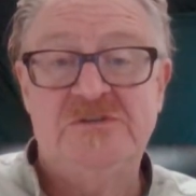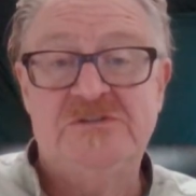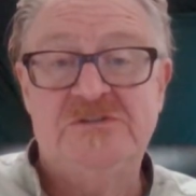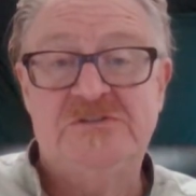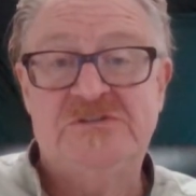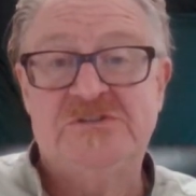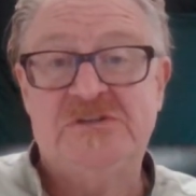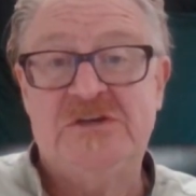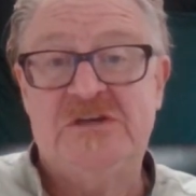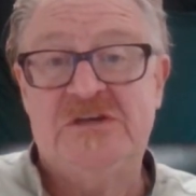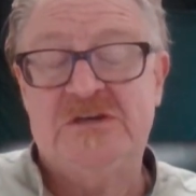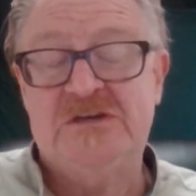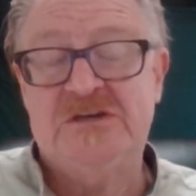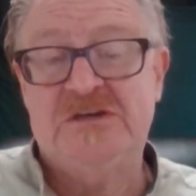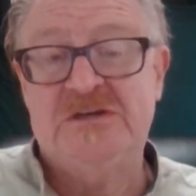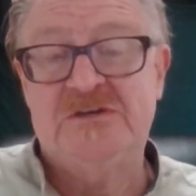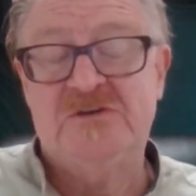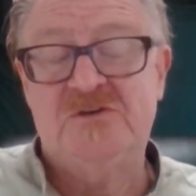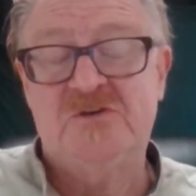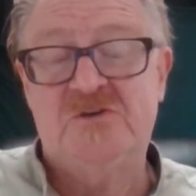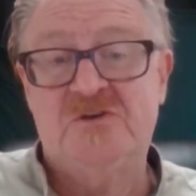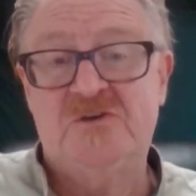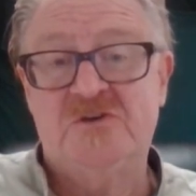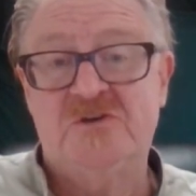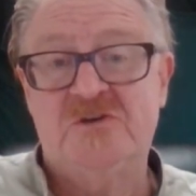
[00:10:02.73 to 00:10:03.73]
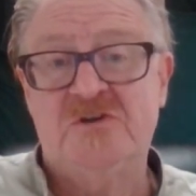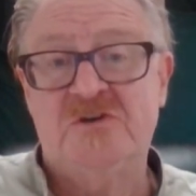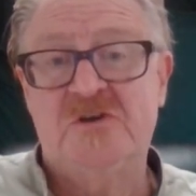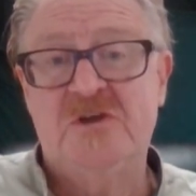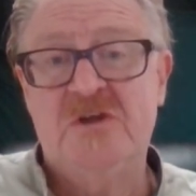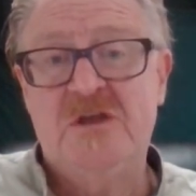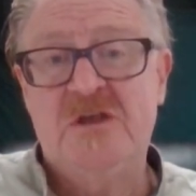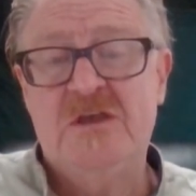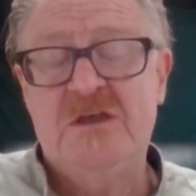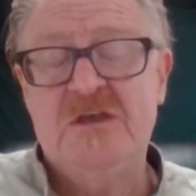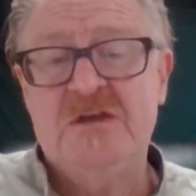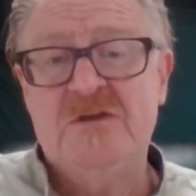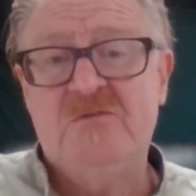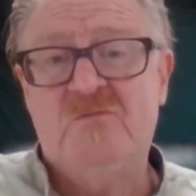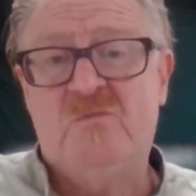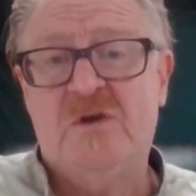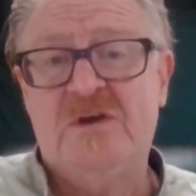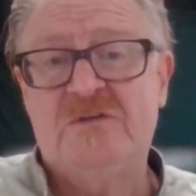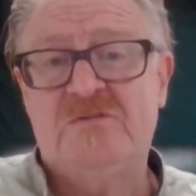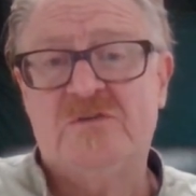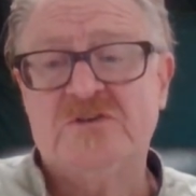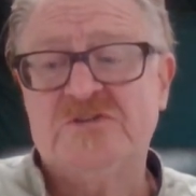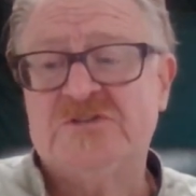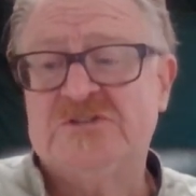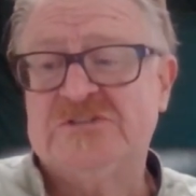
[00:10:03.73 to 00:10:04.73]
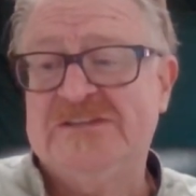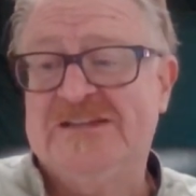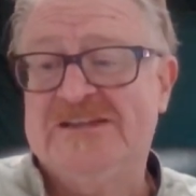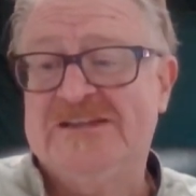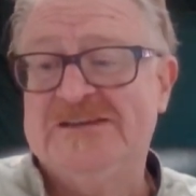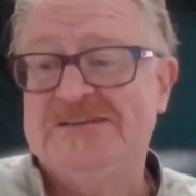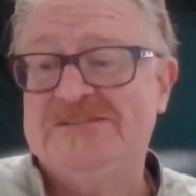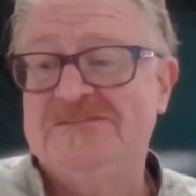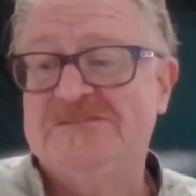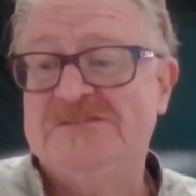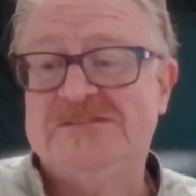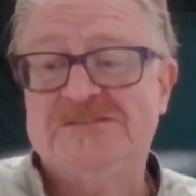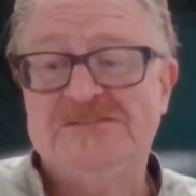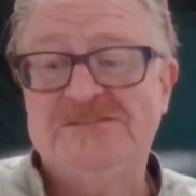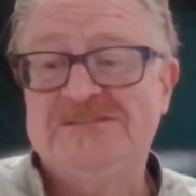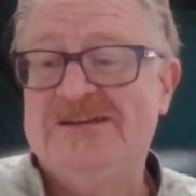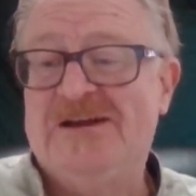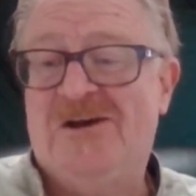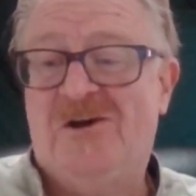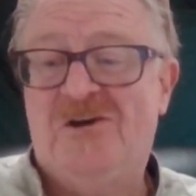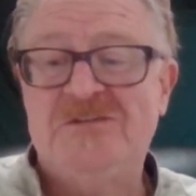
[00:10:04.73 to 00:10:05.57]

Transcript: who is her one of her slaves.